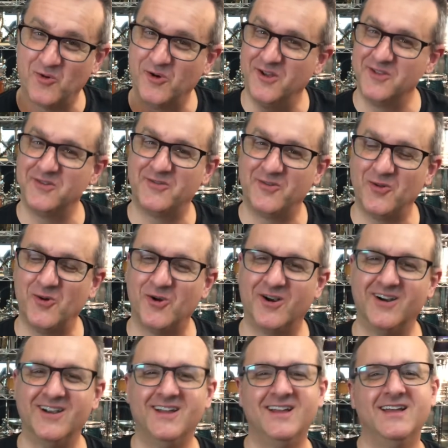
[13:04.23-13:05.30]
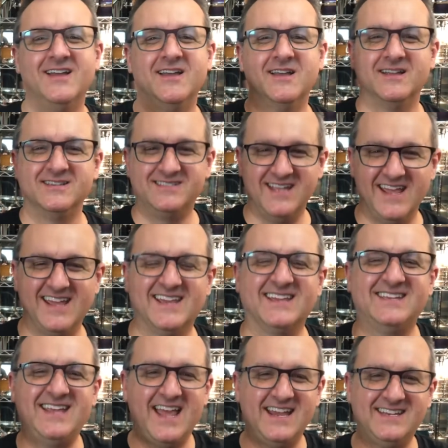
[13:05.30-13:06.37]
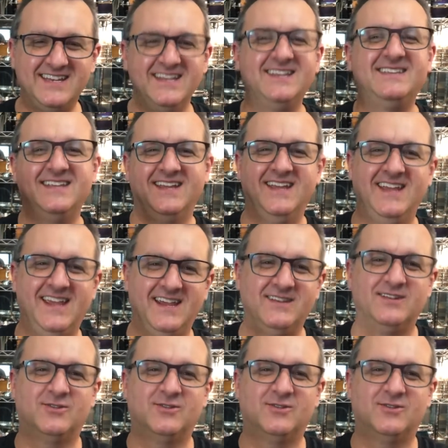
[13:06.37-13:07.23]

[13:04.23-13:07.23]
on the floor. Ding, ding, ding, ding,